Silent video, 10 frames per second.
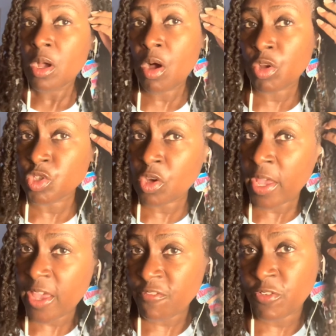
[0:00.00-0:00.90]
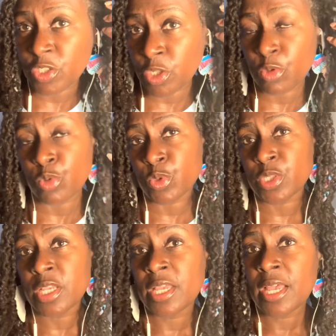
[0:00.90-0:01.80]
on your hair follicles,
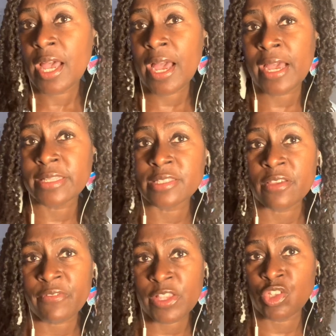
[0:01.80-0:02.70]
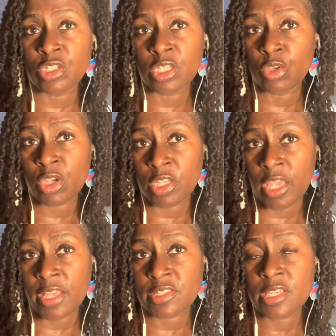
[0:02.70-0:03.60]
and eventually you can
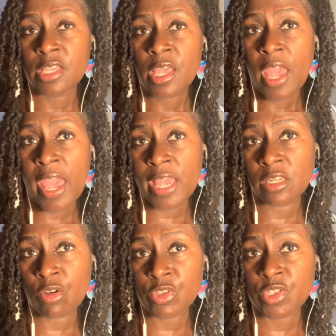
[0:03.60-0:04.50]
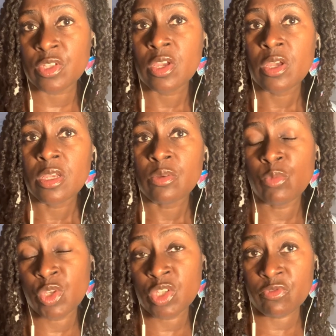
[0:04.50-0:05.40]
get hair loss,
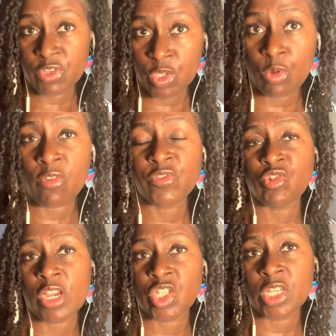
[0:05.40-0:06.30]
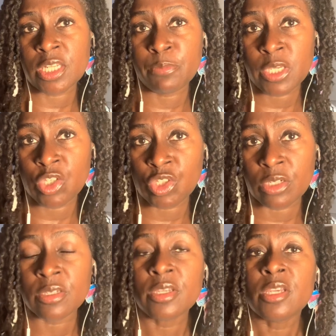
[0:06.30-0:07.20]
which is a result of traction alopecia.
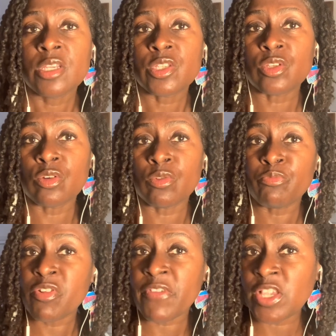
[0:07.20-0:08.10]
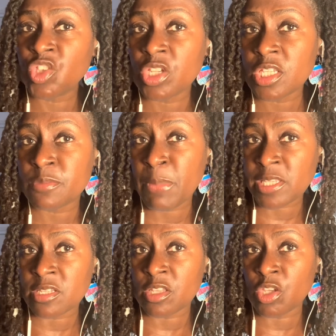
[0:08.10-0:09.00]
So prevention is
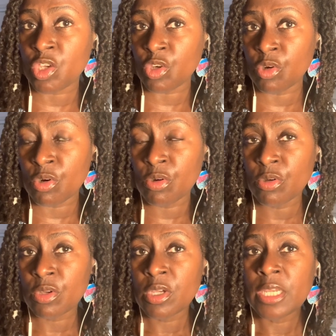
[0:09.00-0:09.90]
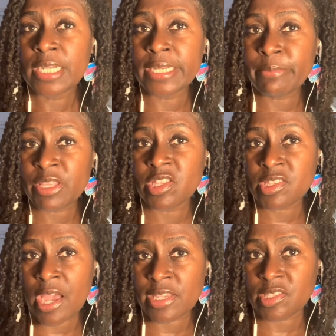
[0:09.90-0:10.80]
better than cure. Limit the
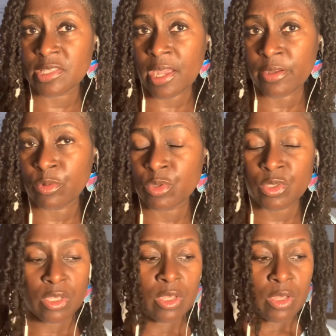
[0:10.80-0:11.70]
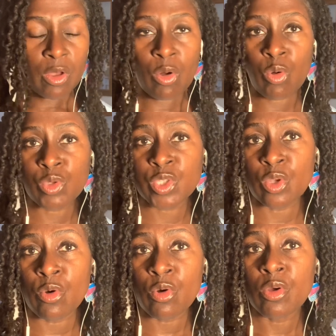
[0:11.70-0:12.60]
tight styles.
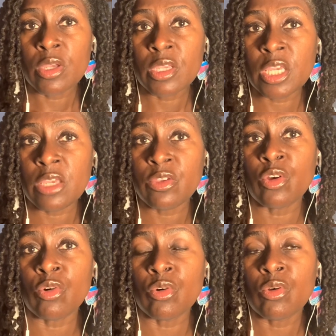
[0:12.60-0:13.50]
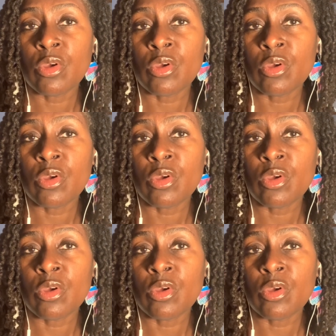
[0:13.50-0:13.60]
Also, keep your